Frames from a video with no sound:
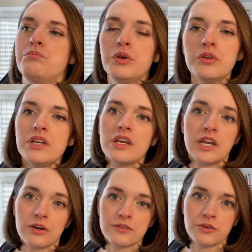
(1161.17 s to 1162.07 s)
building a
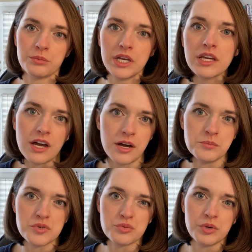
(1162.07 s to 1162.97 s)
character when
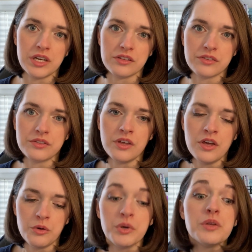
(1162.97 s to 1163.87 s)

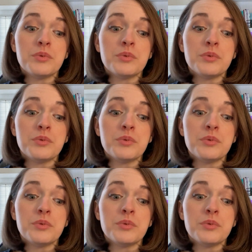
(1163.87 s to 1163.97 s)
the